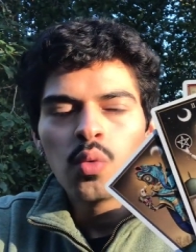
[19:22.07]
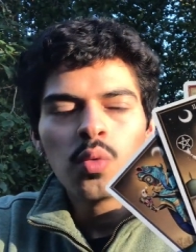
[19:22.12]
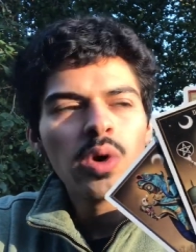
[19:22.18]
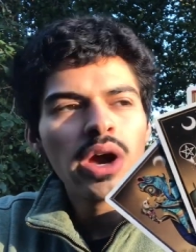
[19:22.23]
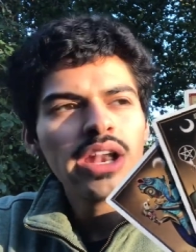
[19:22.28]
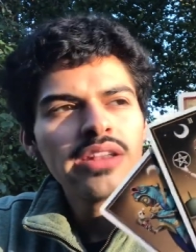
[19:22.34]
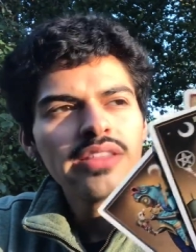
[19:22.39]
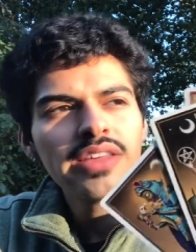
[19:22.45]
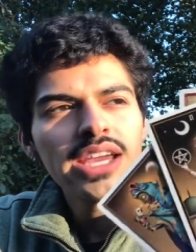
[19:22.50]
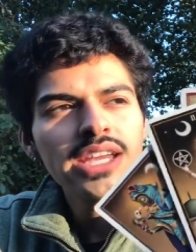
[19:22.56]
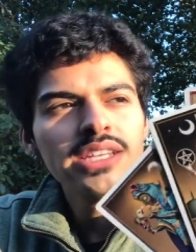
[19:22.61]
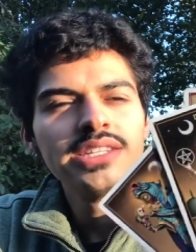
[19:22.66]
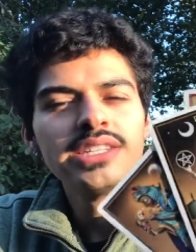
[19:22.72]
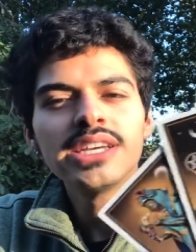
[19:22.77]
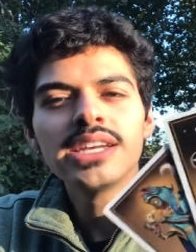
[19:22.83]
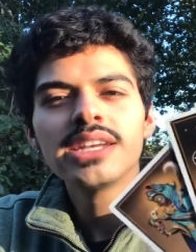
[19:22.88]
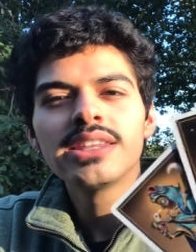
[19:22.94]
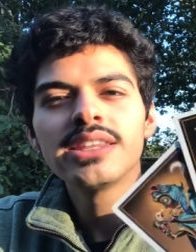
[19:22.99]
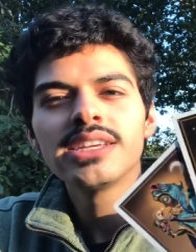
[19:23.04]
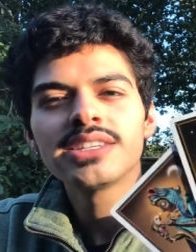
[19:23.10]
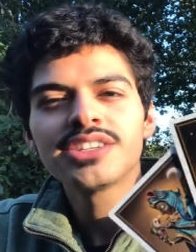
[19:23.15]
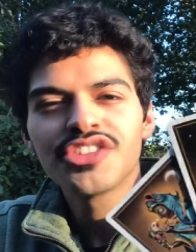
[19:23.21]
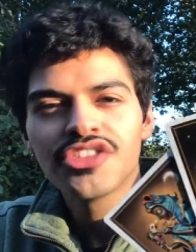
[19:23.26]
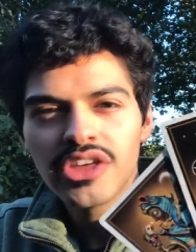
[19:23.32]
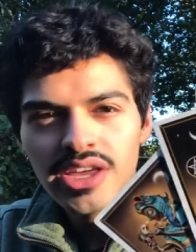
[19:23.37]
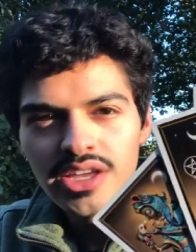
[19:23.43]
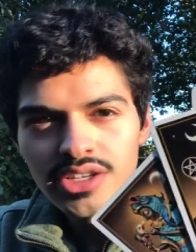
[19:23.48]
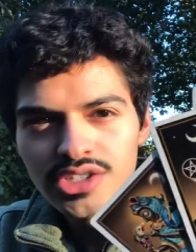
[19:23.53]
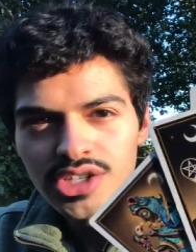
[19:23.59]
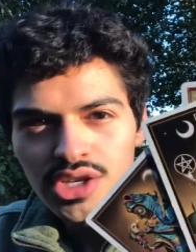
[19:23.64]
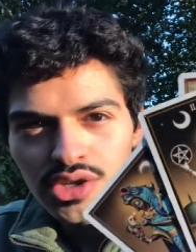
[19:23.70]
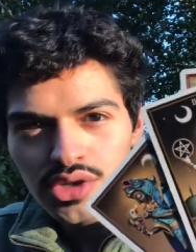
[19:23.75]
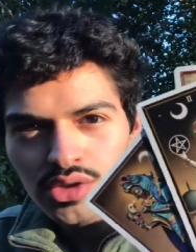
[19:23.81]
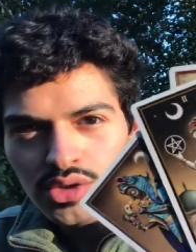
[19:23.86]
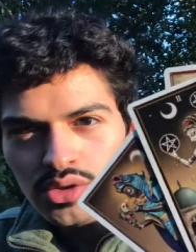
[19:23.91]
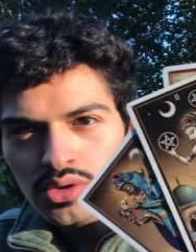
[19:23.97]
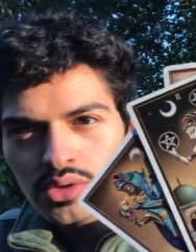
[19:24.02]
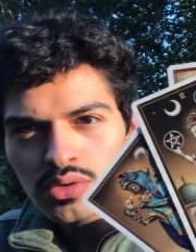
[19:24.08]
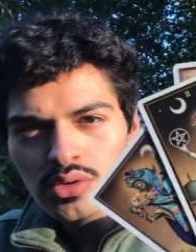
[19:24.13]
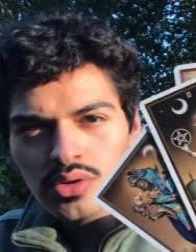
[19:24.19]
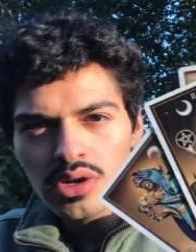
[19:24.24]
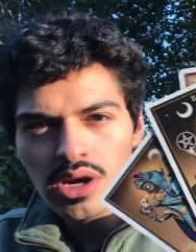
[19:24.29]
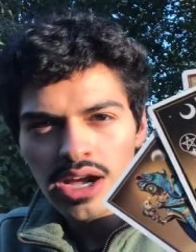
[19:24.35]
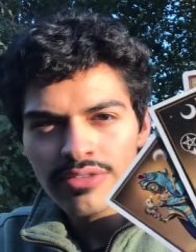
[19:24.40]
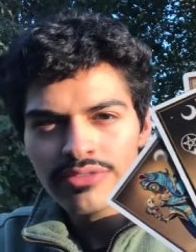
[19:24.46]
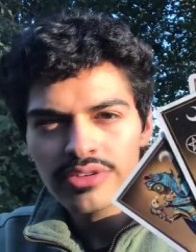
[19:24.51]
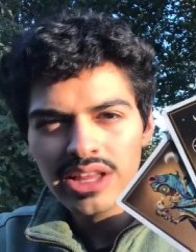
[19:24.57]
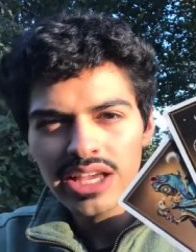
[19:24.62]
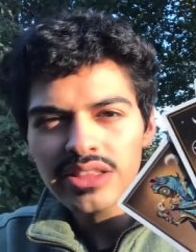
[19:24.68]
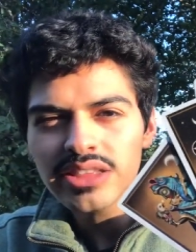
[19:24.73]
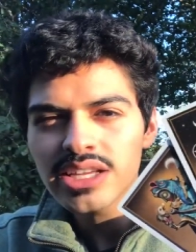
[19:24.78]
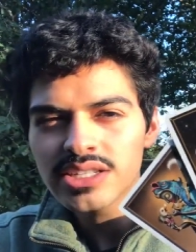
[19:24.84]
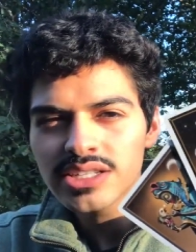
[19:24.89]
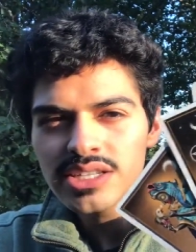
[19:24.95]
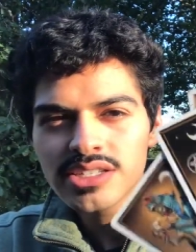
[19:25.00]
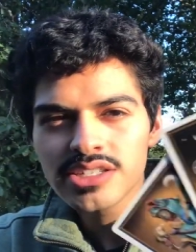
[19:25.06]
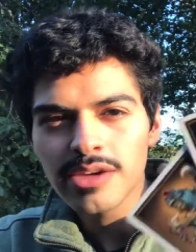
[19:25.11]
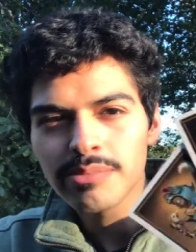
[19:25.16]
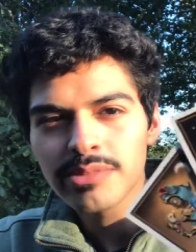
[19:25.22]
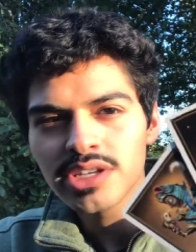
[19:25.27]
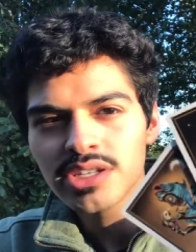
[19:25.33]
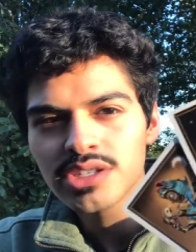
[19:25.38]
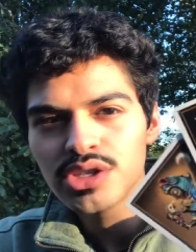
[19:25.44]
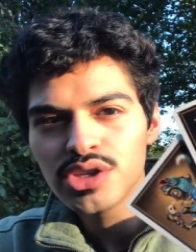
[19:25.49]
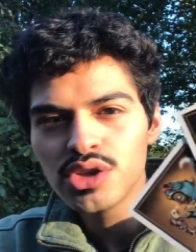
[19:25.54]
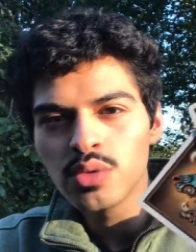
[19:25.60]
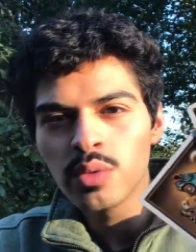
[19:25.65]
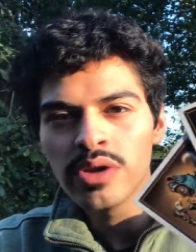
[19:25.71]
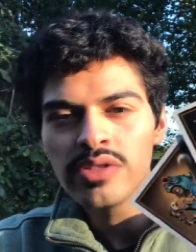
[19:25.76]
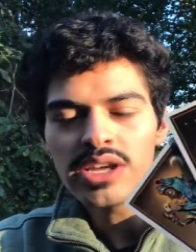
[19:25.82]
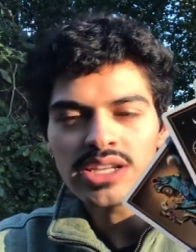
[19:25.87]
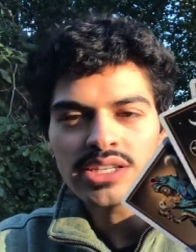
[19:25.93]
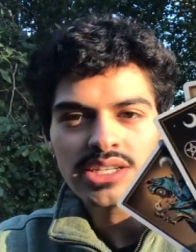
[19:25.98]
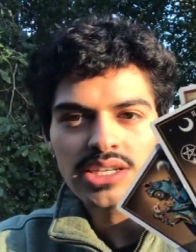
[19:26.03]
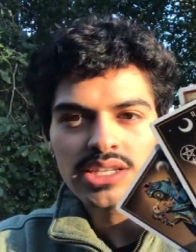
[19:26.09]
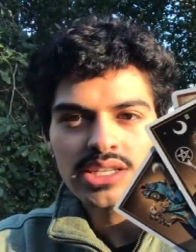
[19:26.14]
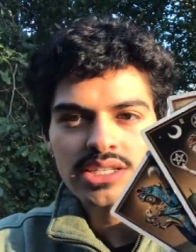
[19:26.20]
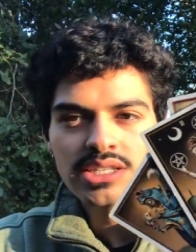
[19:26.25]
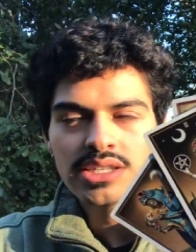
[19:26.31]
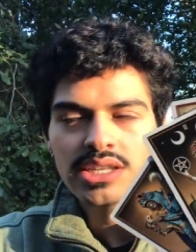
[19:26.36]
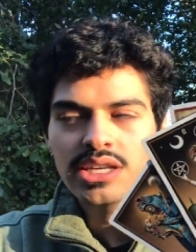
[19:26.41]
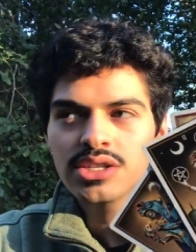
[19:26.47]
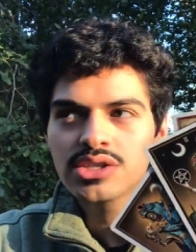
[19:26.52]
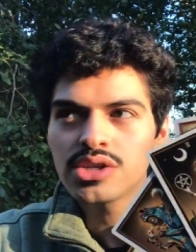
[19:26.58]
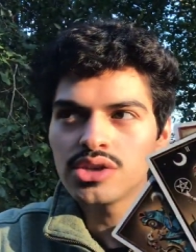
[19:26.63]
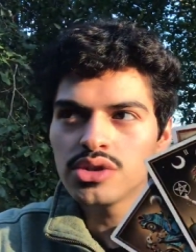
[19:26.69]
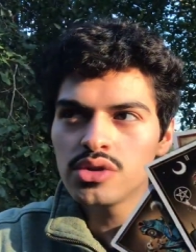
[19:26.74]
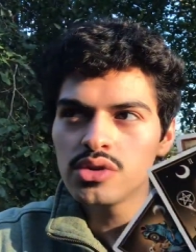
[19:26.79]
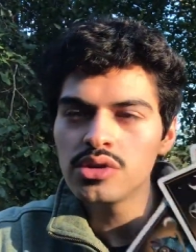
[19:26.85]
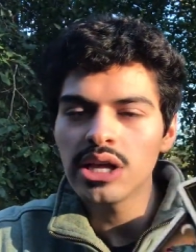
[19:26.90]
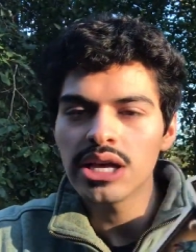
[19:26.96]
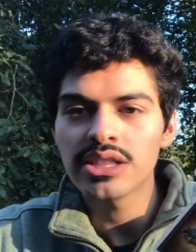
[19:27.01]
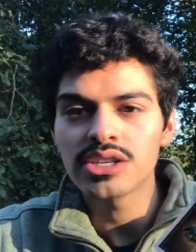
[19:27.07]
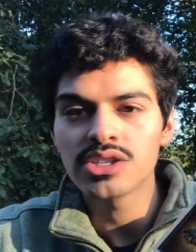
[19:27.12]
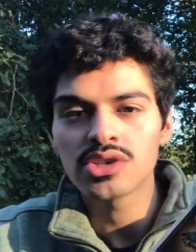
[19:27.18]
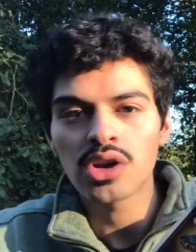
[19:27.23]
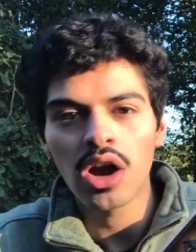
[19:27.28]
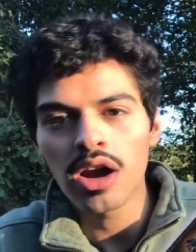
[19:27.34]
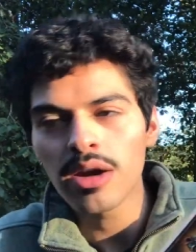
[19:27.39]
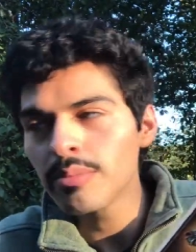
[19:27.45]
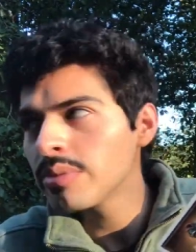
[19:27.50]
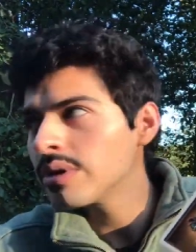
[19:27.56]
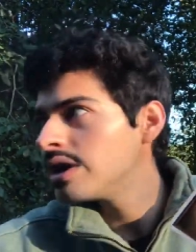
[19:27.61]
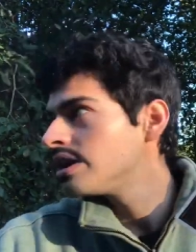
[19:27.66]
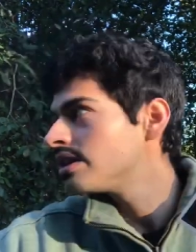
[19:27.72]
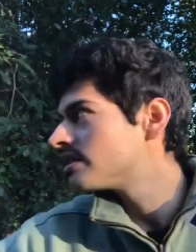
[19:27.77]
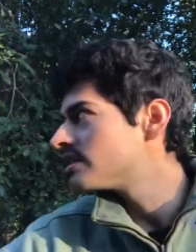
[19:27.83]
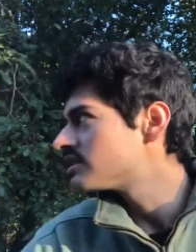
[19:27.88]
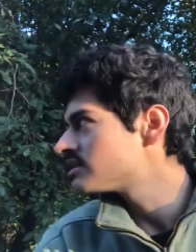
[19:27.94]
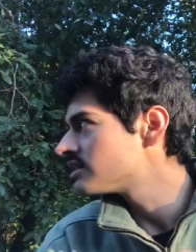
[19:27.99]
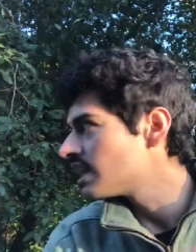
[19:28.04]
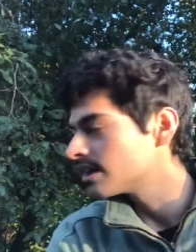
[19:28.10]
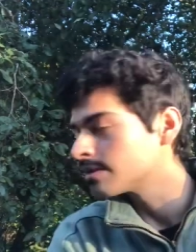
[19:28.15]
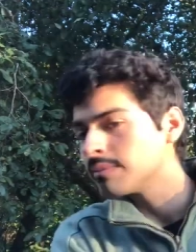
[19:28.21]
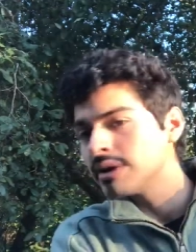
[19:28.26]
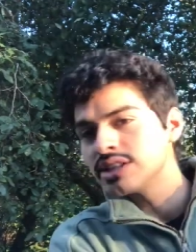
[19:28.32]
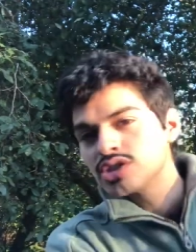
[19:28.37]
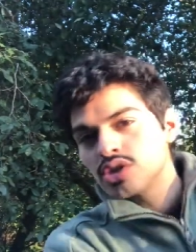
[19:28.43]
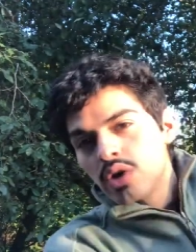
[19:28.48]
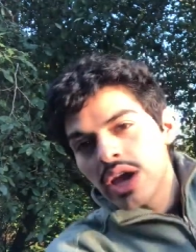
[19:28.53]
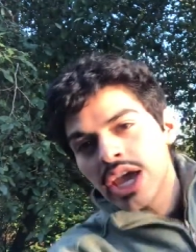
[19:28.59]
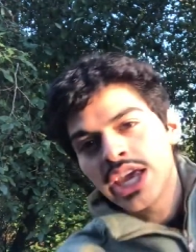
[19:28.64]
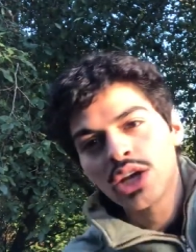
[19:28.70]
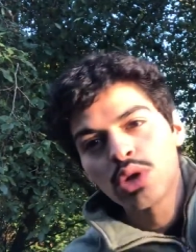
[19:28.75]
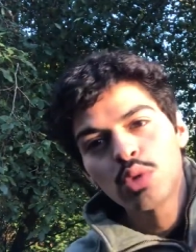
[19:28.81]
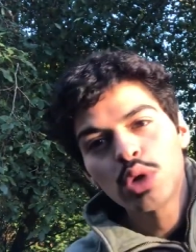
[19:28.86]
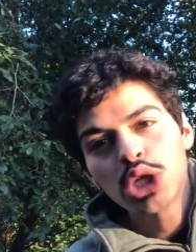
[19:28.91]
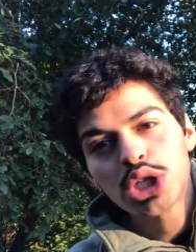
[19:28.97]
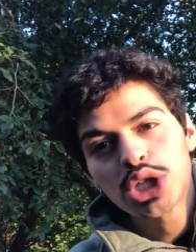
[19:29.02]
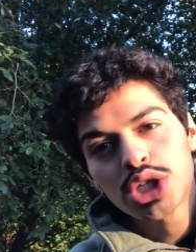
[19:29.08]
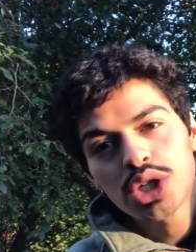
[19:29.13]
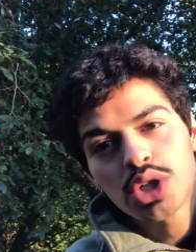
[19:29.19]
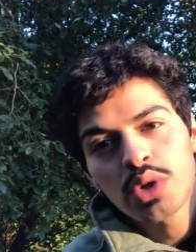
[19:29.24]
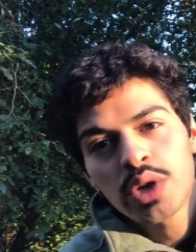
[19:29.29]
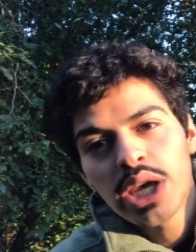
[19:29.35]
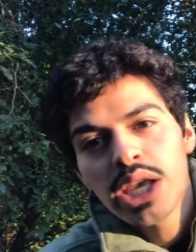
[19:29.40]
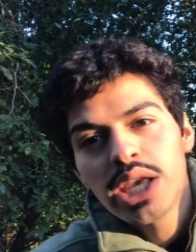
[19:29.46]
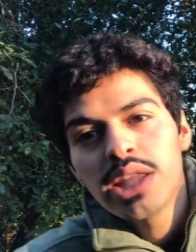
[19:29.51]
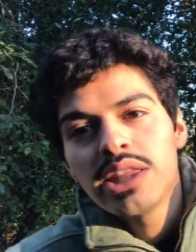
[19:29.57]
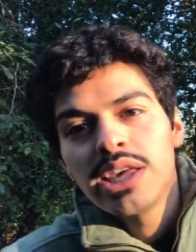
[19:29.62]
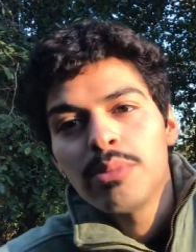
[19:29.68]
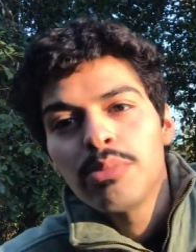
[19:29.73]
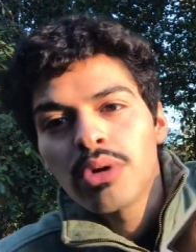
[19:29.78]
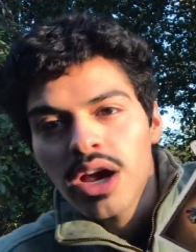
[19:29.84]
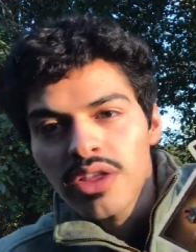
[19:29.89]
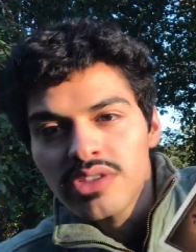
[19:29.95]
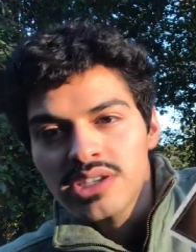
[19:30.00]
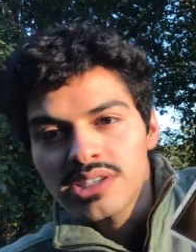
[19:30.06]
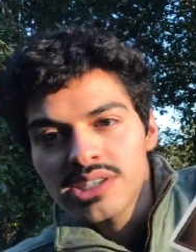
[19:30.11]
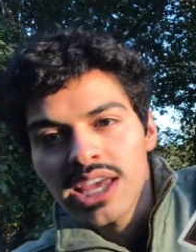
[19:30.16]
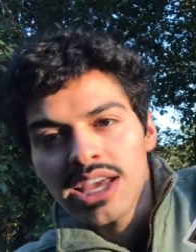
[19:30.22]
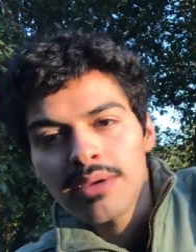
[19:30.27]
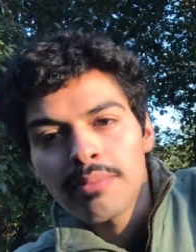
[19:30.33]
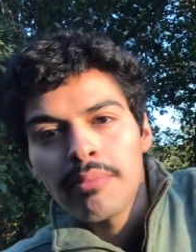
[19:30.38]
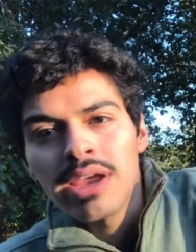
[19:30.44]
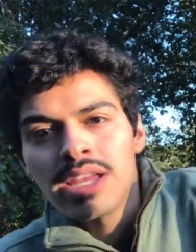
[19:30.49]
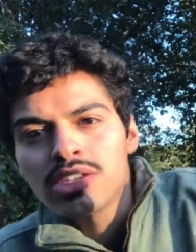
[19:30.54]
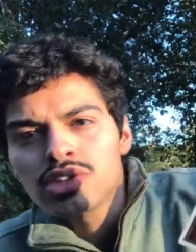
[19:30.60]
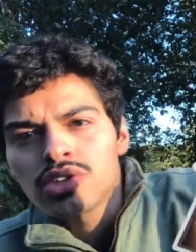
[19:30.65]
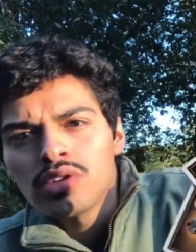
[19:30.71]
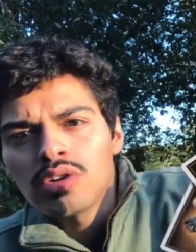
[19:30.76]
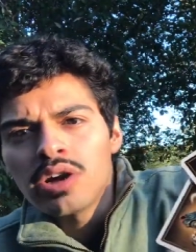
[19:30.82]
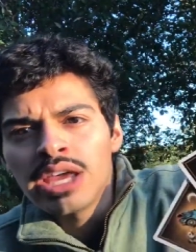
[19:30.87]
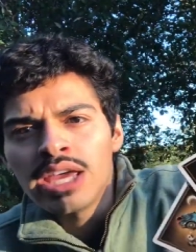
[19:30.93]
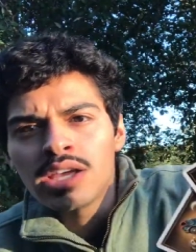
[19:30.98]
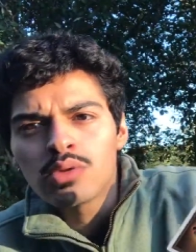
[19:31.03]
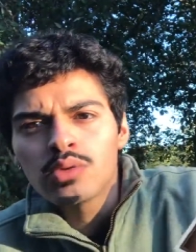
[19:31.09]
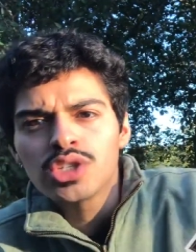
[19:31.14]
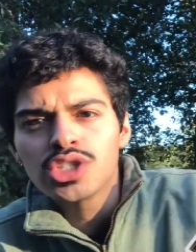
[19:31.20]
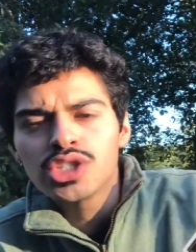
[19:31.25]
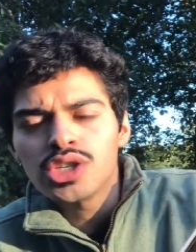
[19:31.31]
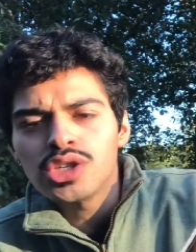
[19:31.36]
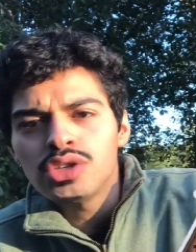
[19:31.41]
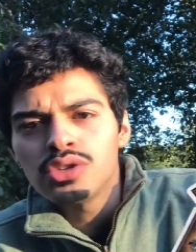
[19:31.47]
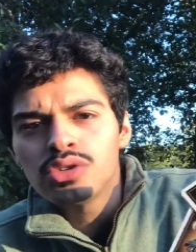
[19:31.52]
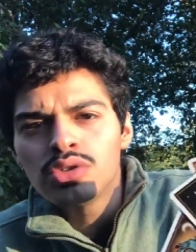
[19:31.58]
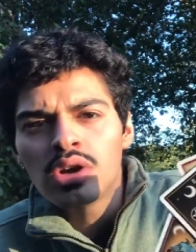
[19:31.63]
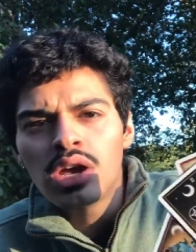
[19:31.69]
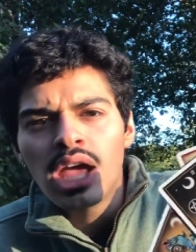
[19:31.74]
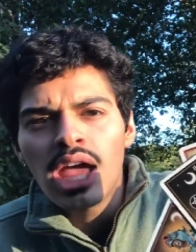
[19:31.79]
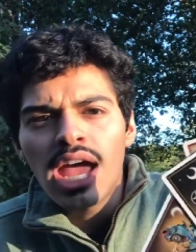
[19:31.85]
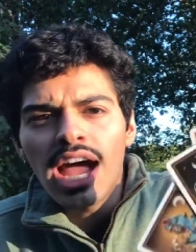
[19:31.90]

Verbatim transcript: when they did this thing to you, I feel like they did something to you. When they did this thing to you, like this heartbreak, this like mental anguish, okay? They brought this like mental anguish to you.